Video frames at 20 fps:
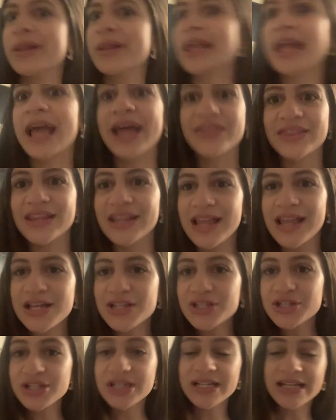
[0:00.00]
like at the
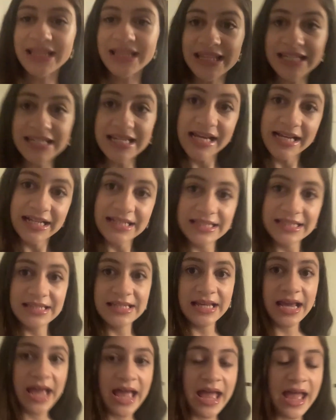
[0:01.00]
luncheon and the dance.
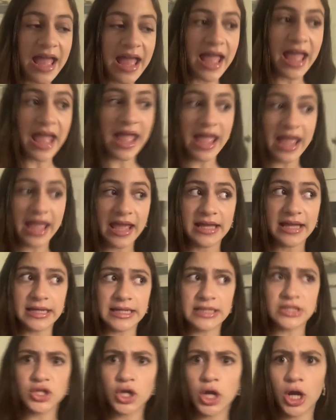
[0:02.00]
And
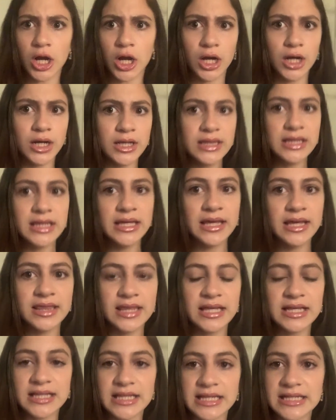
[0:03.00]
it's currently, I
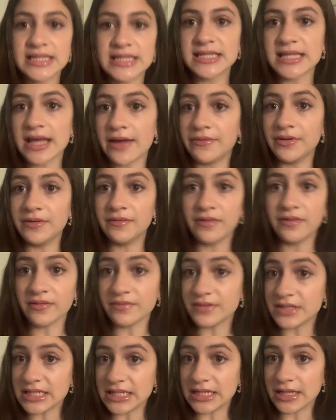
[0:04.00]
think, like
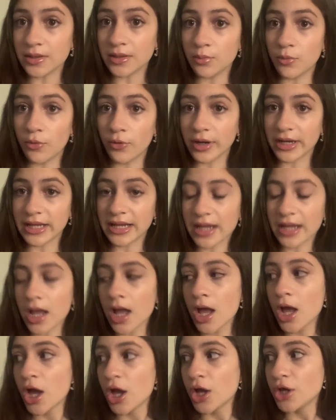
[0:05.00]
7:15 in the morning.
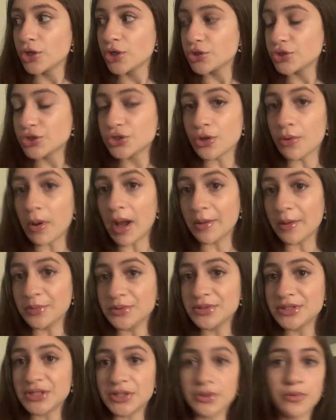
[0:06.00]
So I will
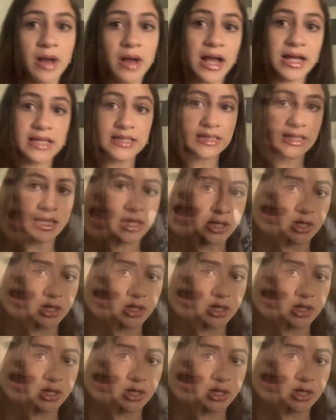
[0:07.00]
see you guys later.